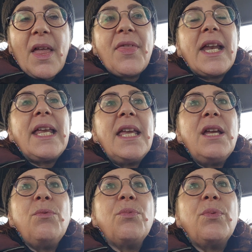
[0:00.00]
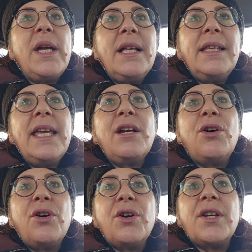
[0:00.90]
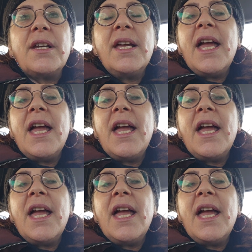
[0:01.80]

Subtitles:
that he really could